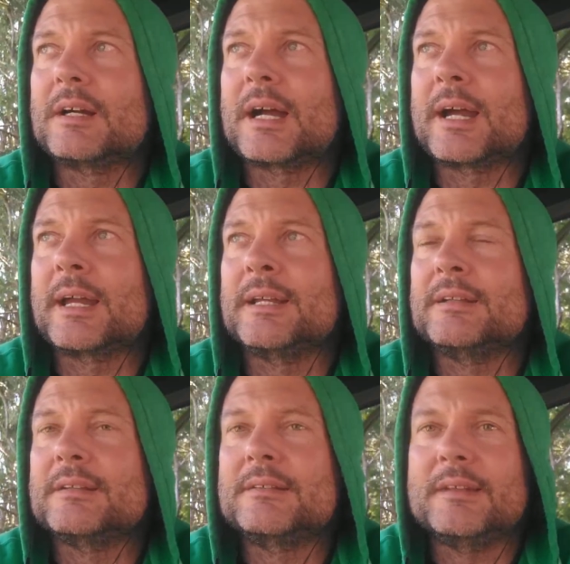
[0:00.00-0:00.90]
I
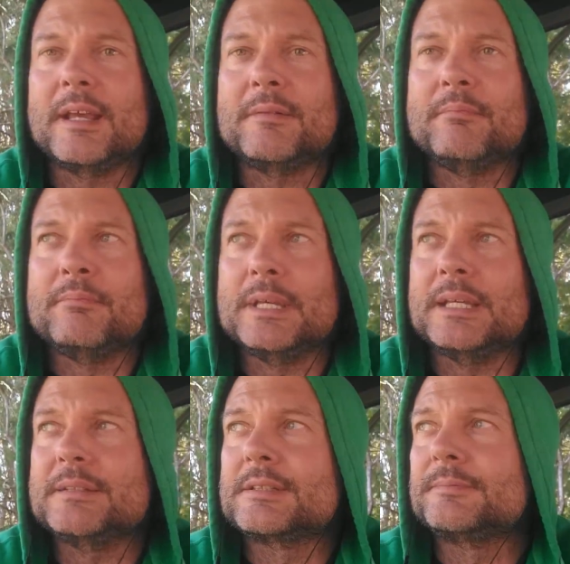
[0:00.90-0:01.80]
did
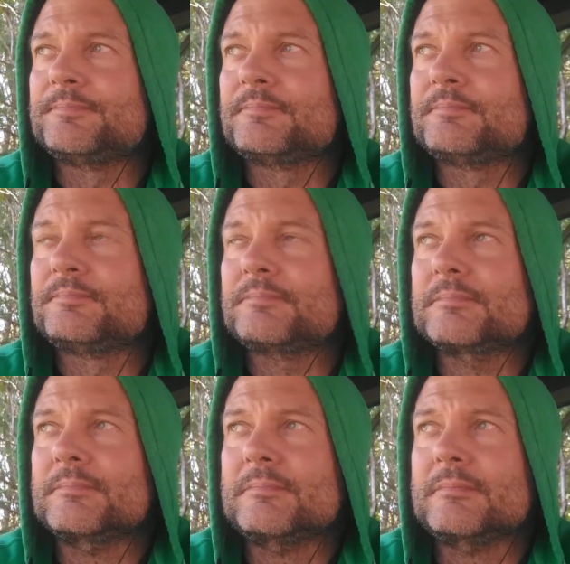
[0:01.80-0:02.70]
meet
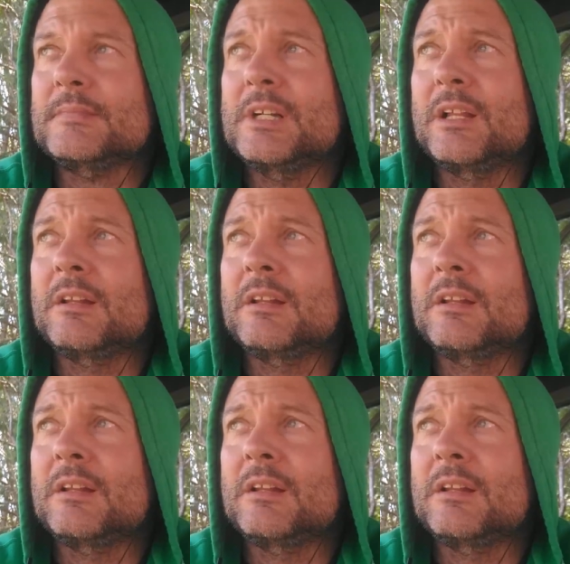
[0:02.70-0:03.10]
a